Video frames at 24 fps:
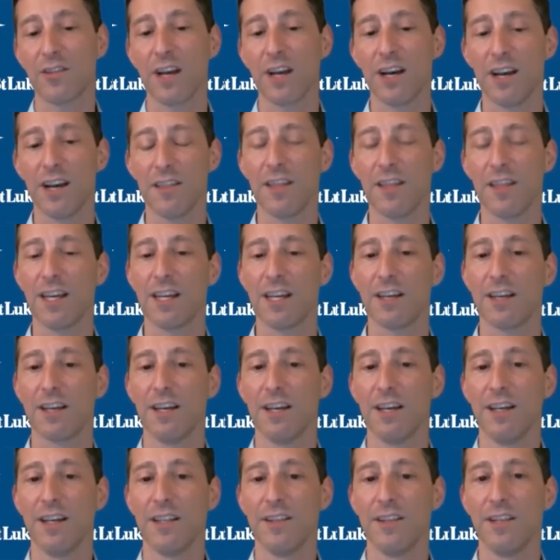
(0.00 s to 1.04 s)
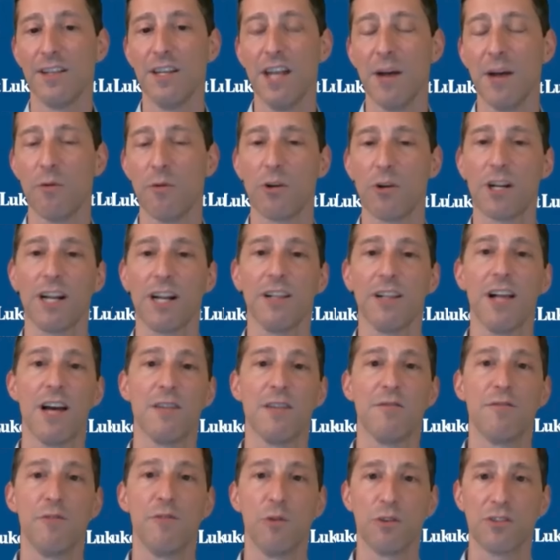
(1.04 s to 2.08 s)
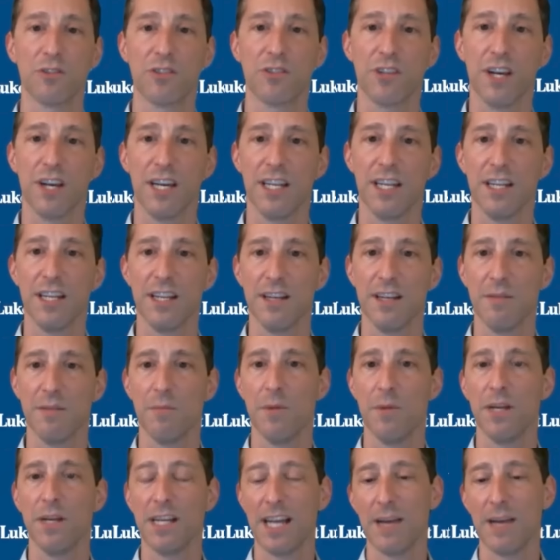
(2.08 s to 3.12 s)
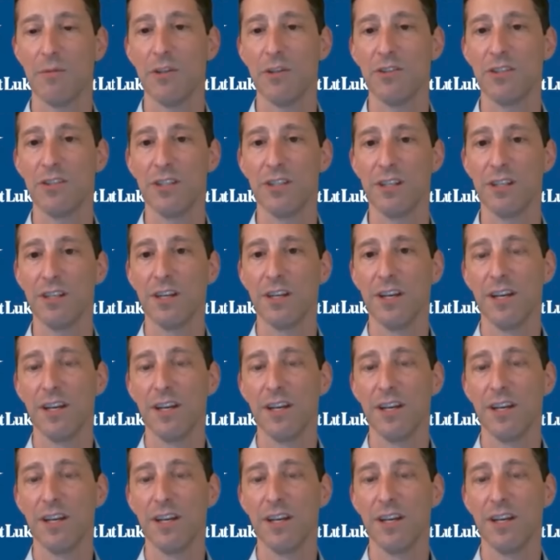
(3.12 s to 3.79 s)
I think the network had a lot of foresight in being able to